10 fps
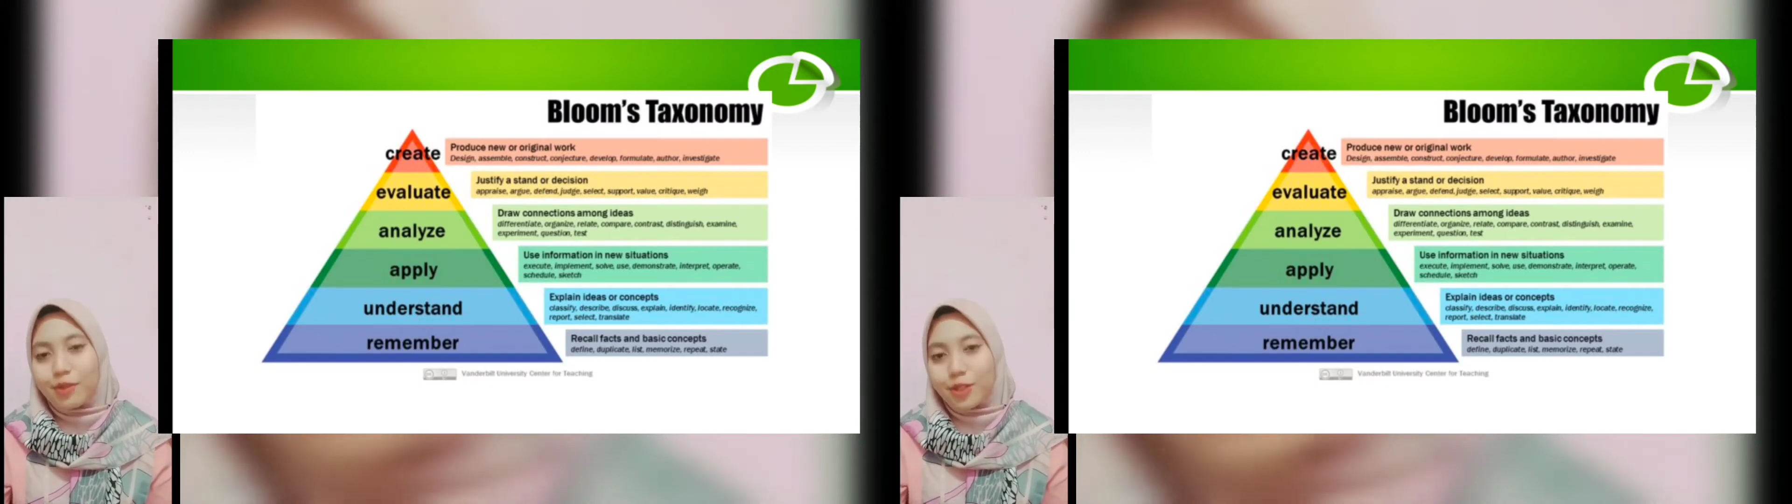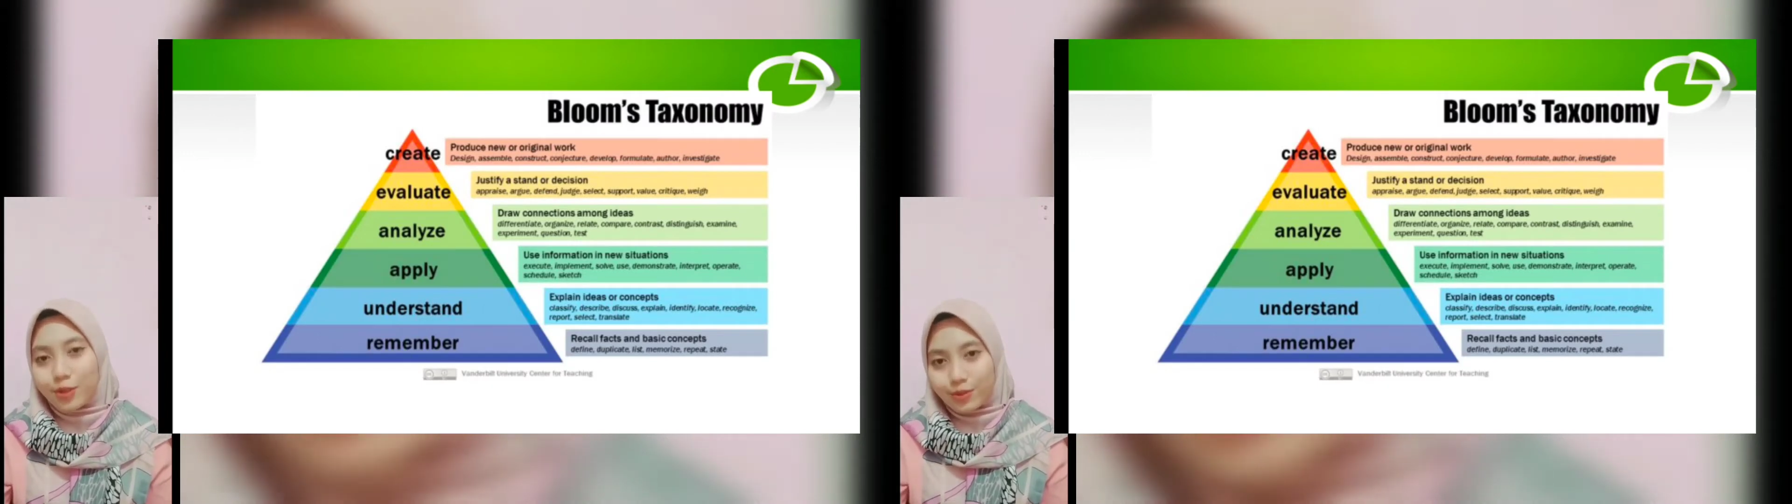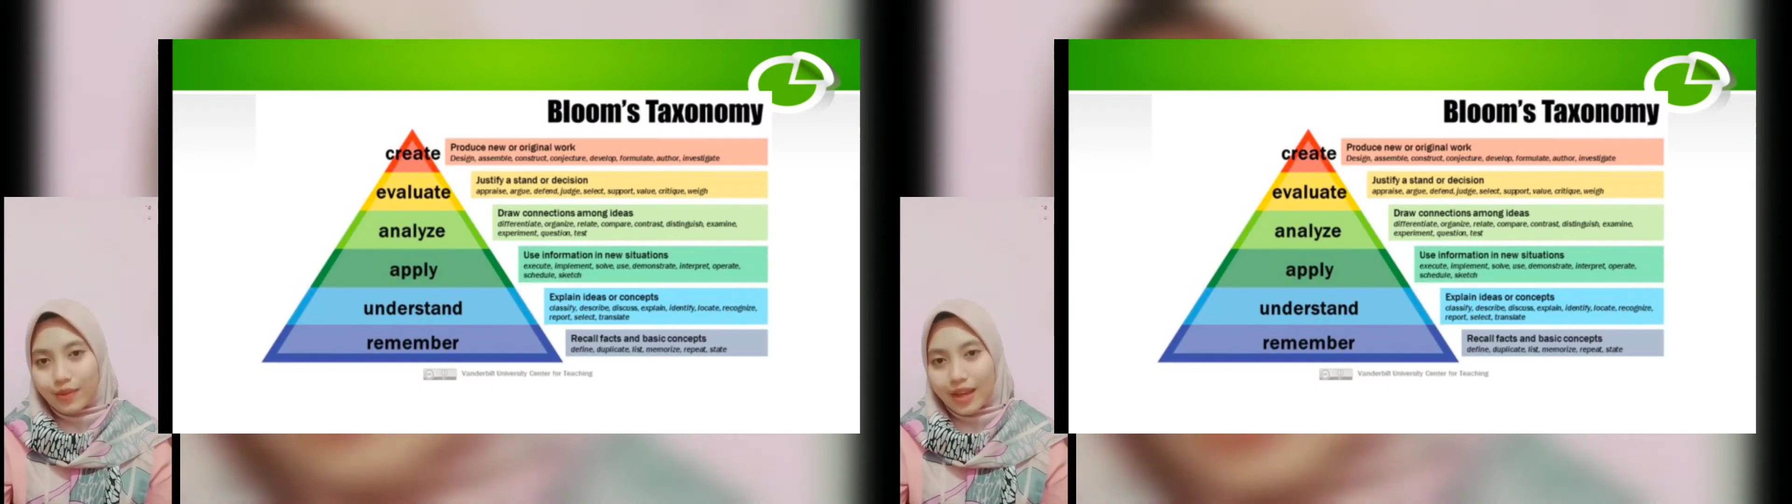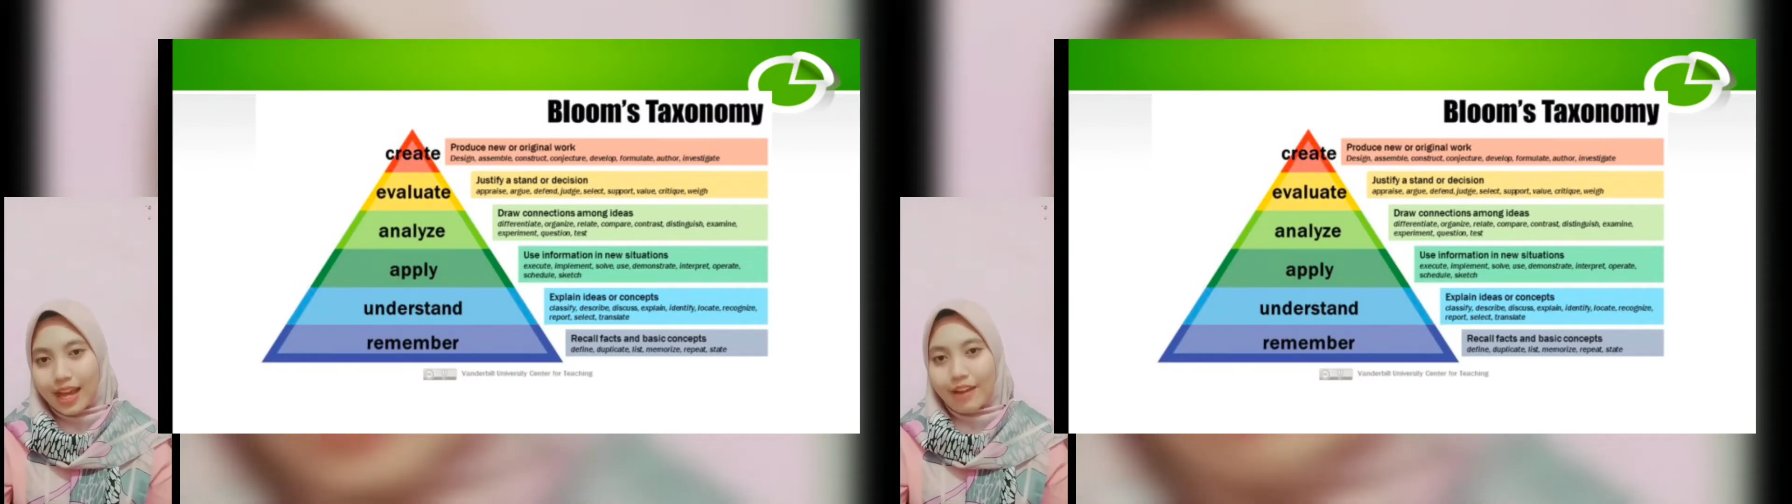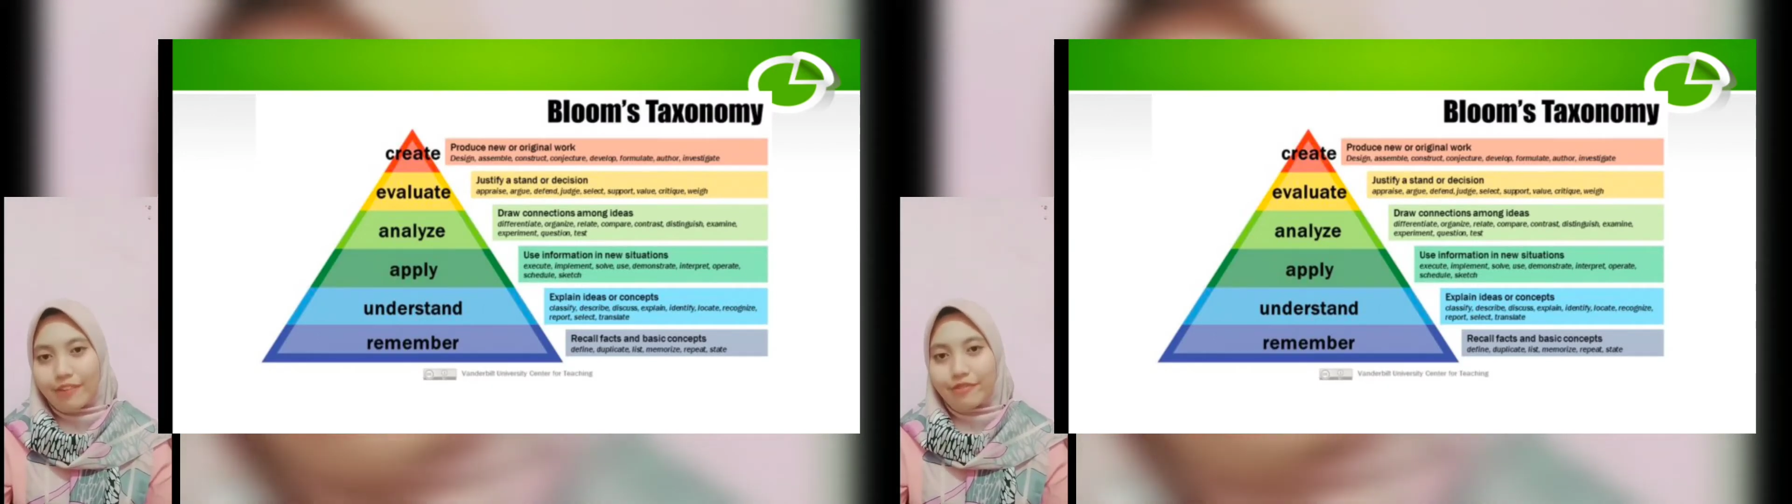Bloom
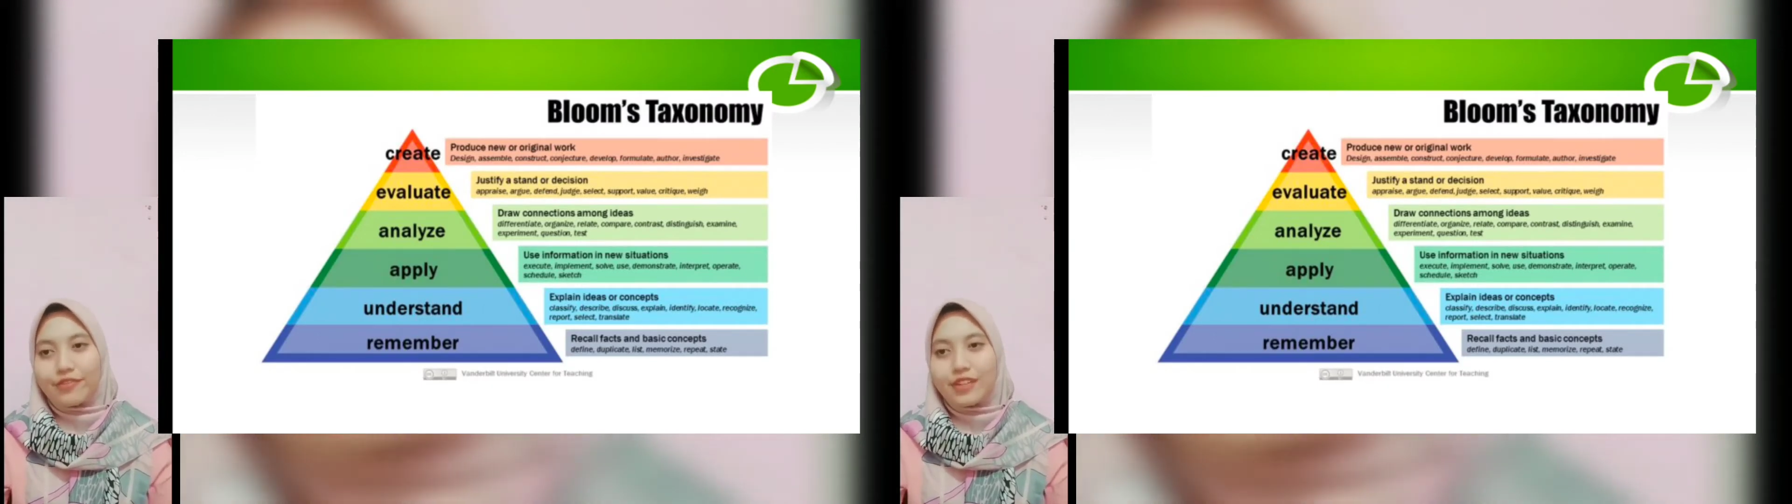have